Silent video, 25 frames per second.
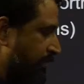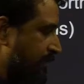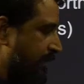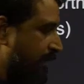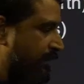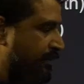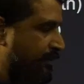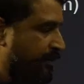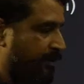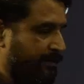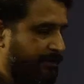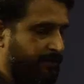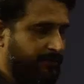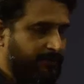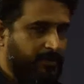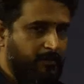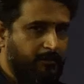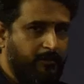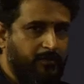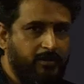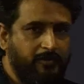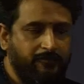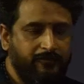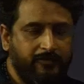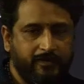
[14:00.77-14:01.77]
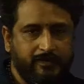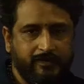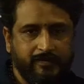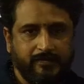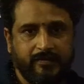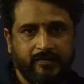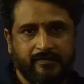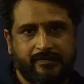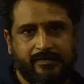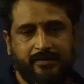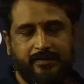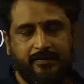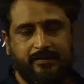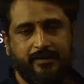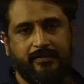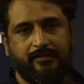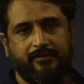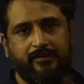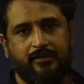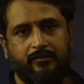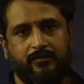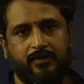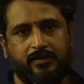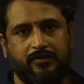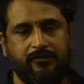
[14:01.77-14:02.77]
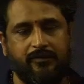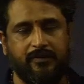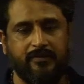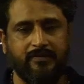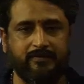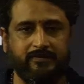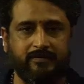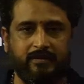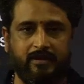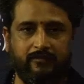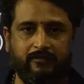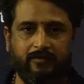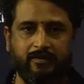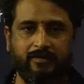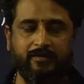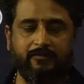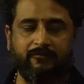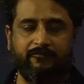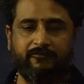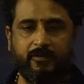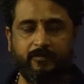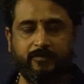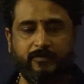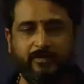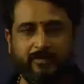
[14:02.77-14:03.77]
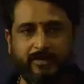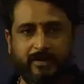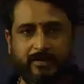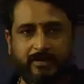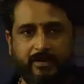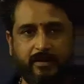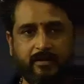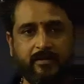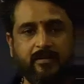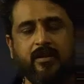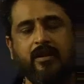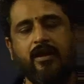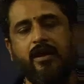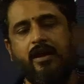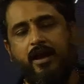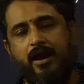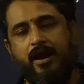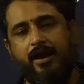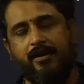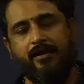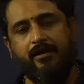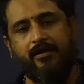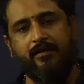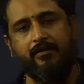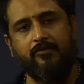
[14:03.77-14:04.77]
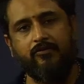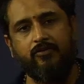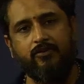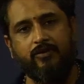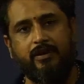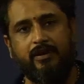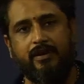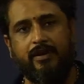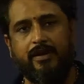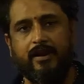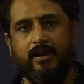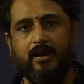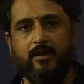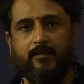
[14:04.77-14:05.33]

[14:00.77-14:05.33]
that some are facing the center, some are facing the away from the center, and also clearly